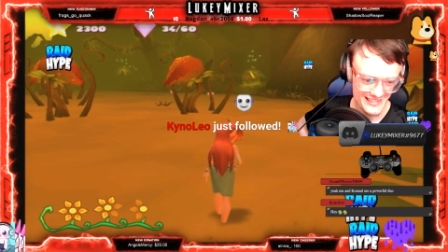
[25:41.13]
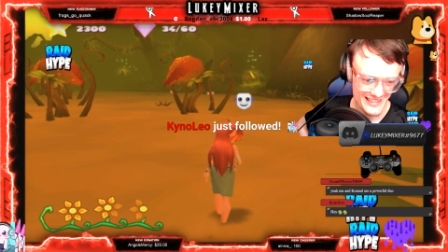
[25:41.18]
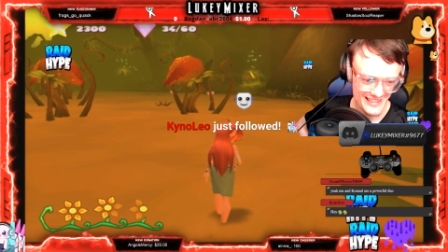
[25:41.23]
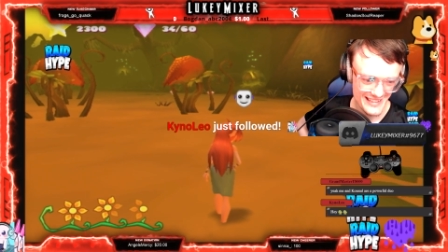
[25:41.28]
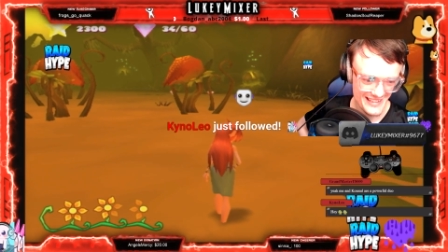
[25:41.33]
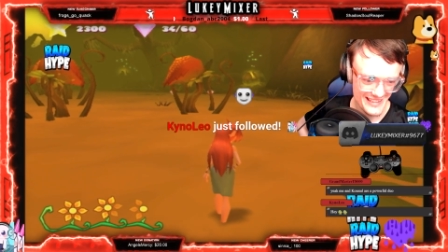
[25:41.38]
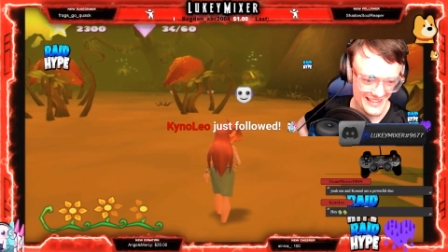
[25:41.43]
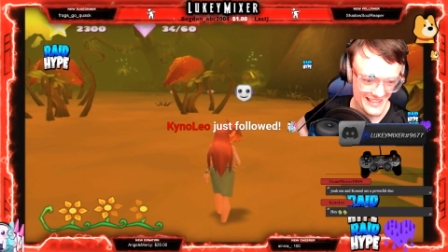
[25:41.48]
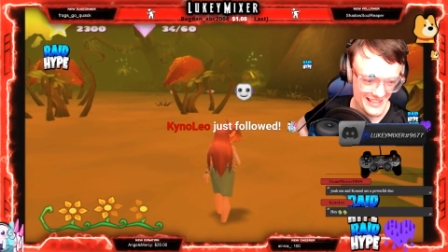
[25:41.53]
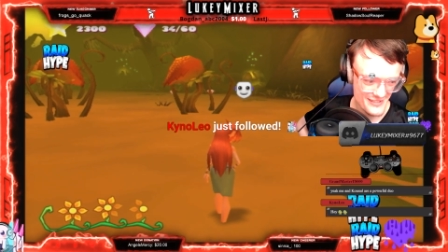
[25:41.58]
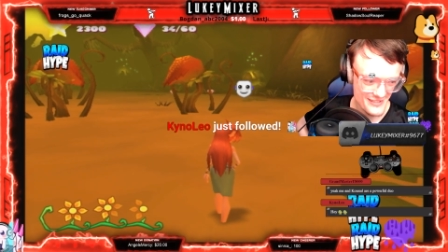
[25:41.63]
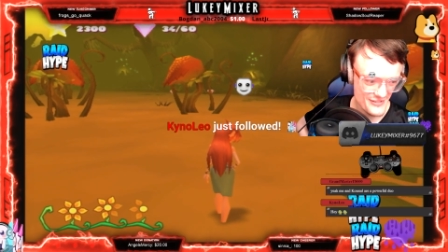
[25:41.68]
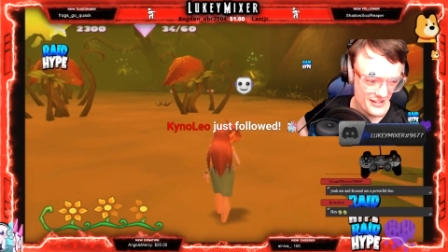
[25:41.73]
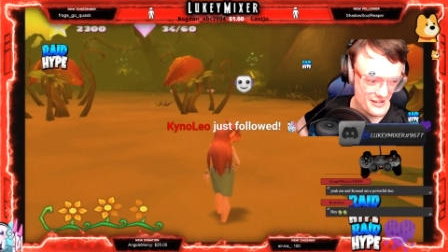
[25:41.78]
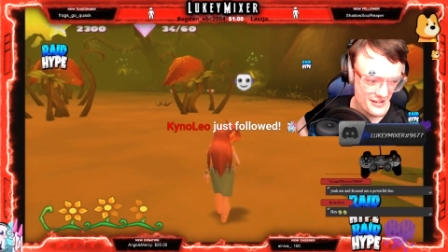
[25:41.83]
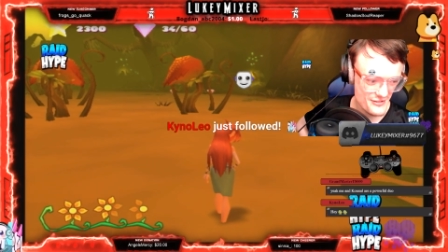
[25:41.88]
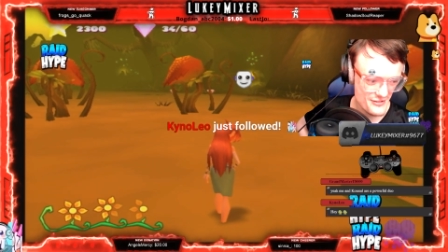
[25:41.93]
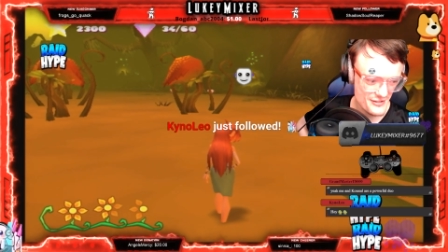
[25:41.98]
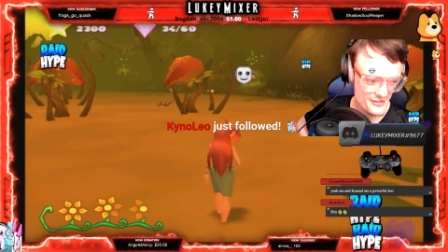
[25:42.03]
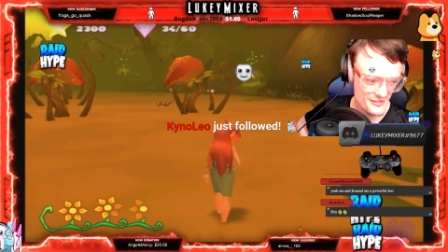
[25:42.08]
Hey, thank you
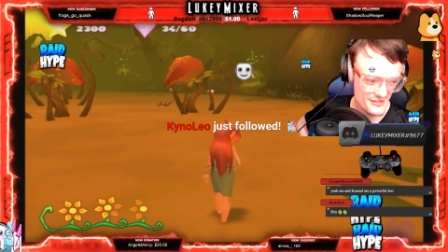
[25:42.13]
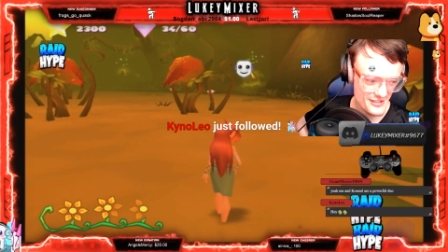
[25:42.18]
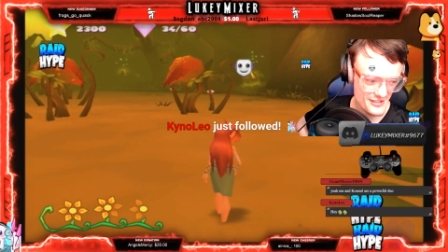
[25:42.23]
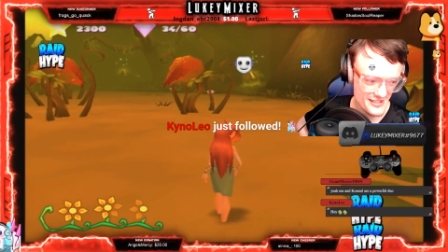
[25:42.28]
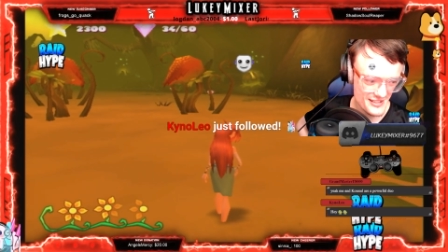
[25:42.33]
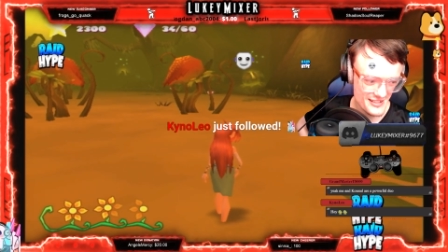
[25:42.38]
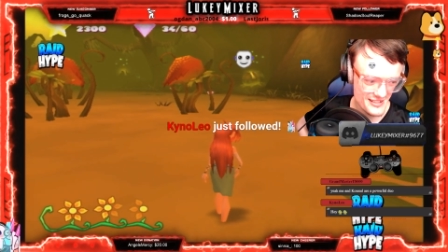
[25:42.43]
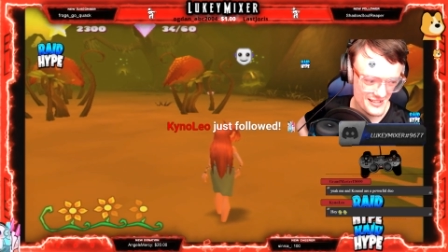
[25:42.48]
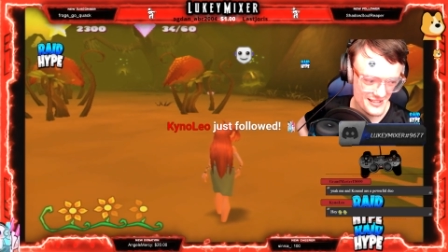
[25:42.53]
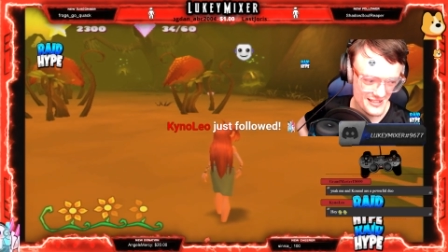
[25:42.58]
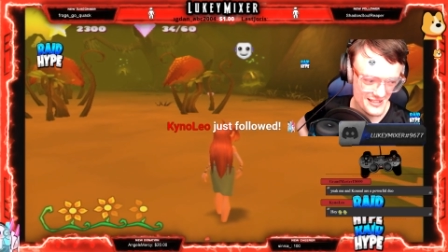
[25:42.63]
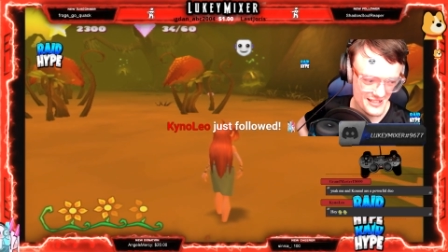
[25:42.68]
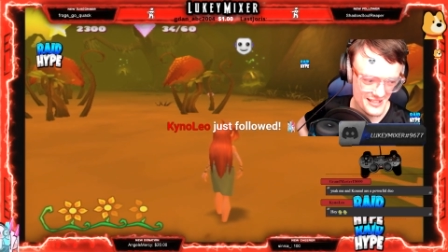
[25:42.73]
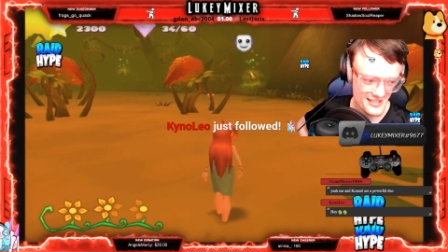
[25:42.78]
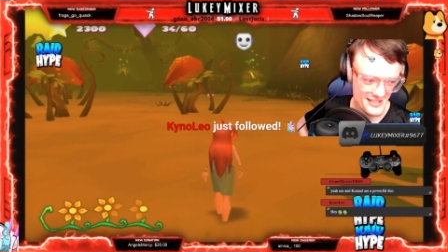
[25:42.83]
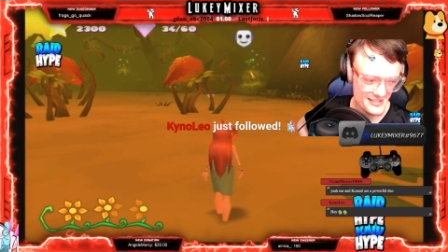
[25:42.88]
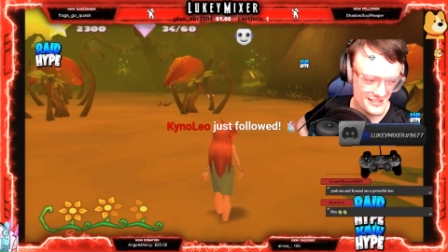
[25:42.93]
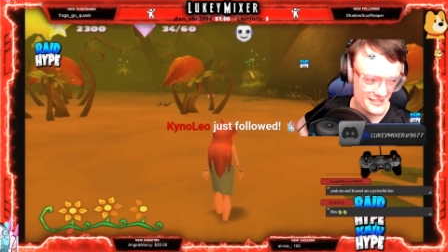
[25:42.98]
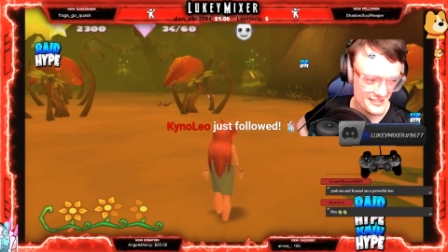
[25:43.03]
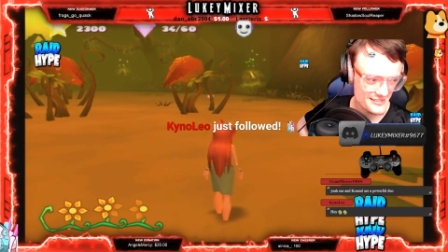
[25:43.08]
for the follow,
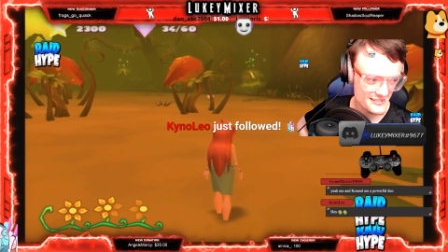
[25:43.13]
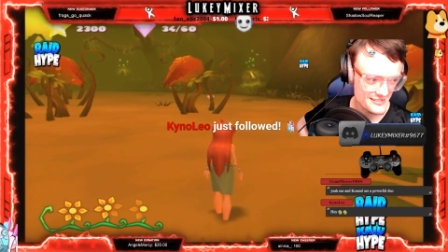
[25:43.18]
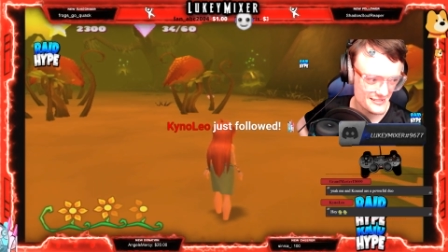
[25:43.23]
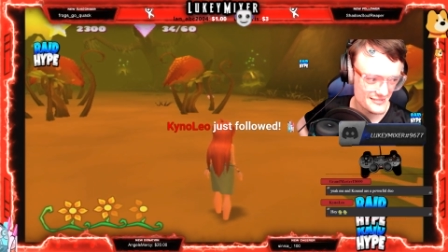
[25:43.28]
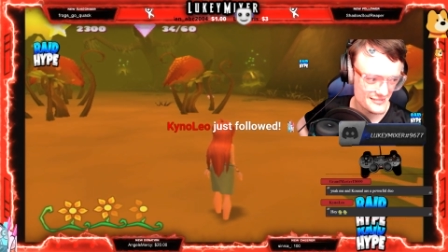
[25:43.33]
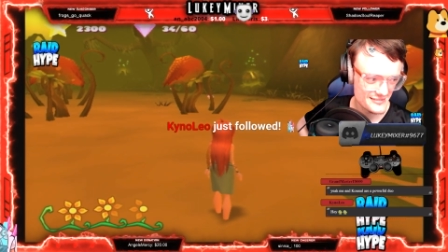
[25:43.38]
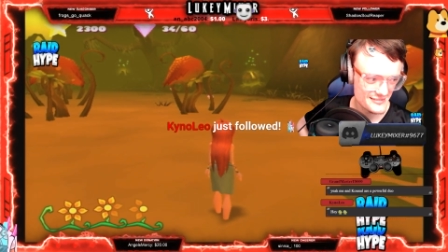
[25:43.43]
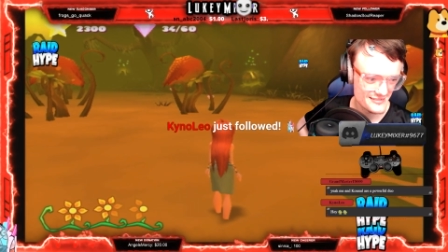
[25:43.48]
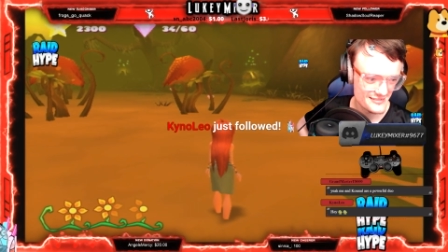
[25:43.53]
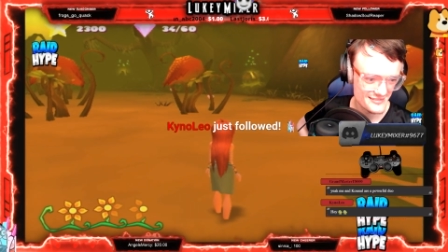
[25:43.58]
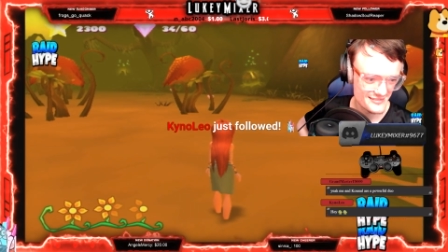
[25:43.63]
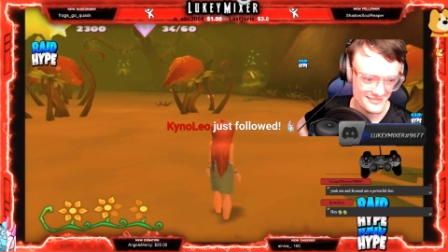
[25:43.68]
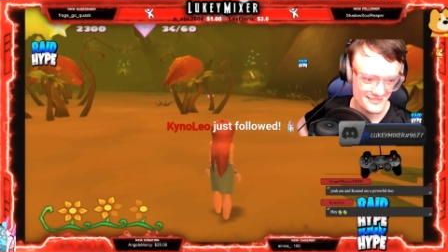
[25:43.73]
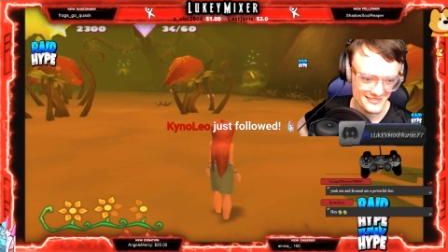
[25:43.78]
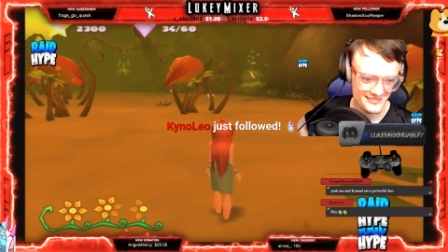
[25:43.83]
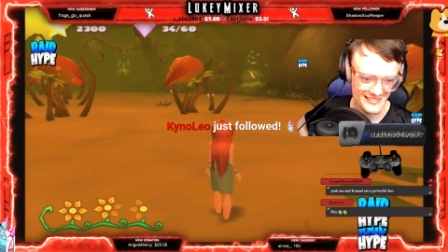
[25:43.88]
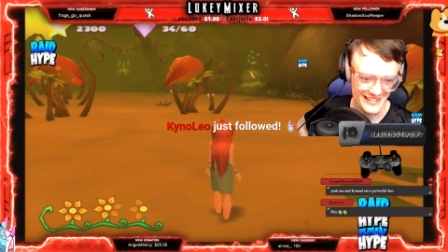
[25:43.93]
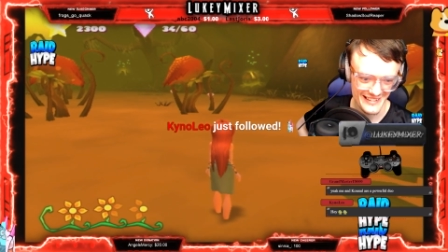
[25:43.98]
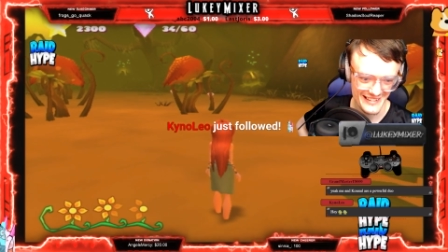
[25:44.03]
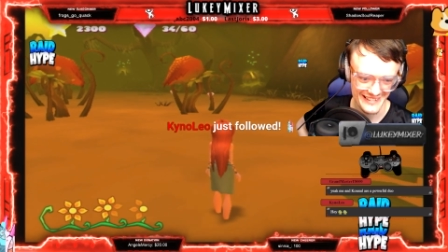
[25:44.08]
Leo.
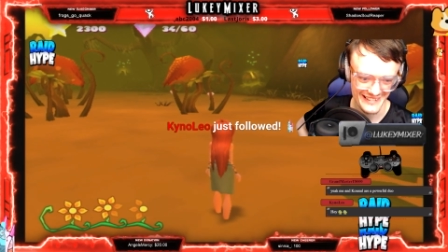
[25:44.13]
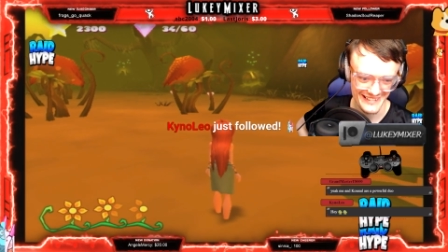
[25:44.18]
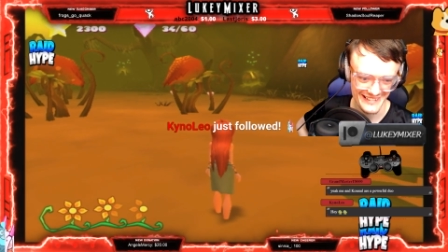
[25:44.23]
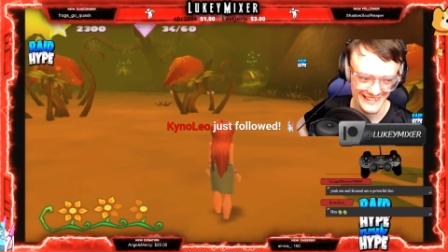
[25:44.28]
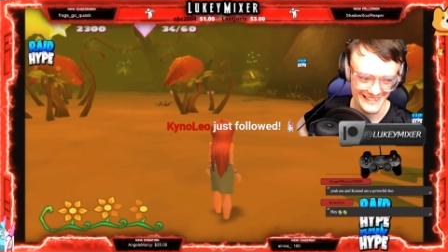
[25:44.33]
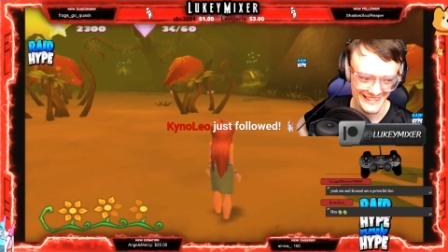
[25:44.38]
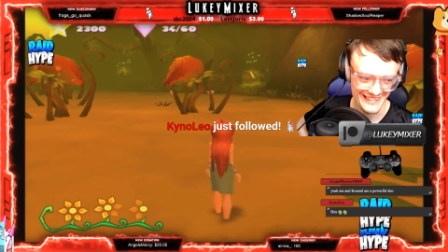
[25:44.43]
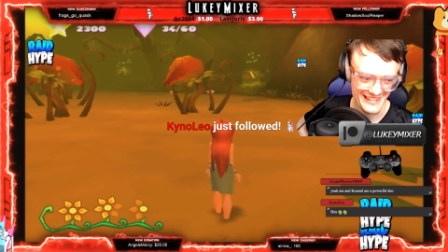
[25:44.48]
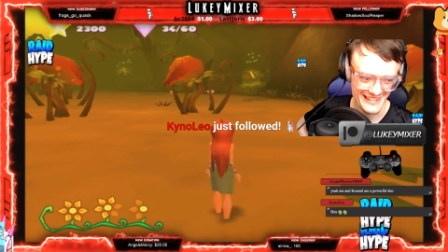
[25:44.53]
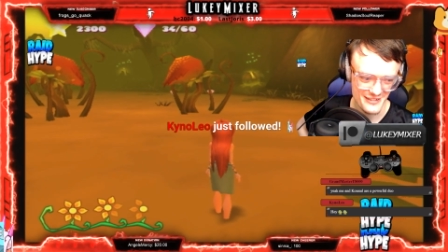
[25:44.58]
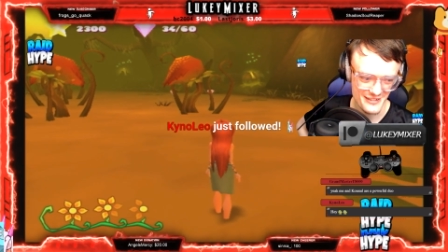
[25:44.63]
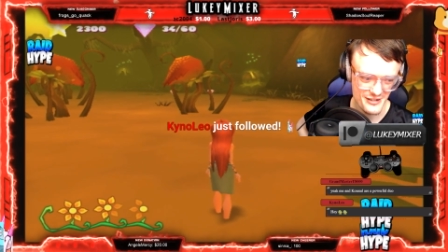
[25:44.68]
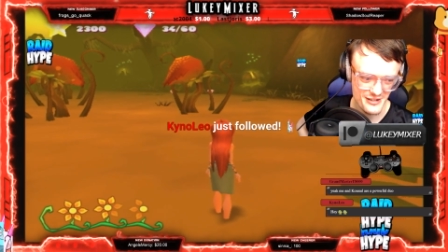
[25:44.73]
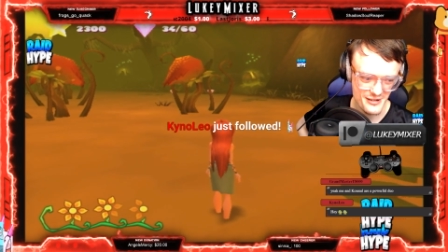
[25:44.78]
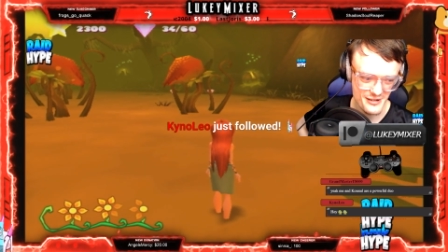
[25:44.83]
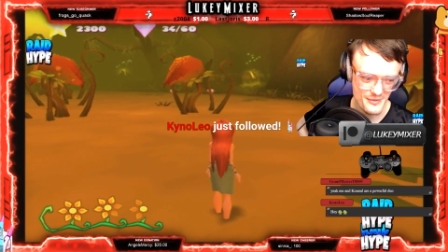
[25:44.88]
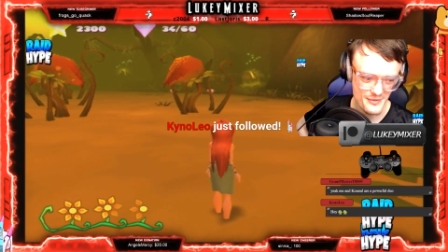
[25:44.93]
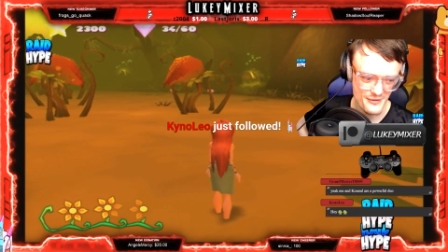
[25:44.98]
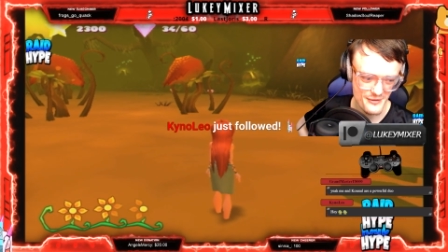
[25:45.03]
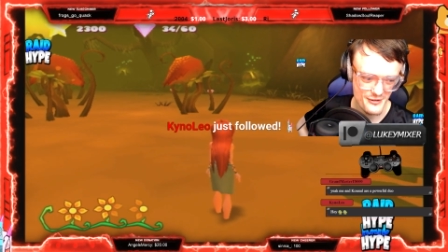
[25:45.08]
You freaking
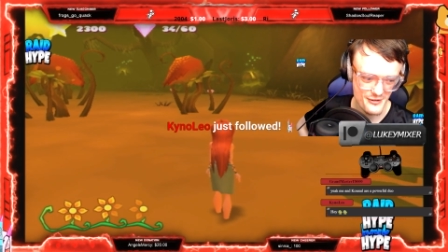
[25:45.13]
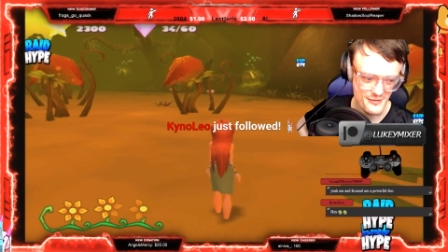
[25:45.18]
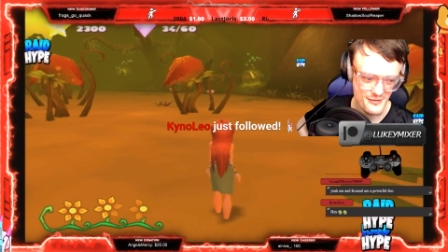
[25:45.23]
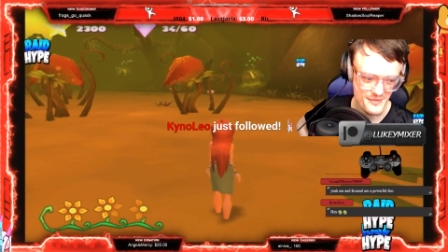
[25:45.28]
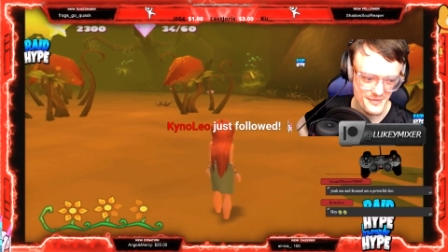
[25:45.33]
can beat Beam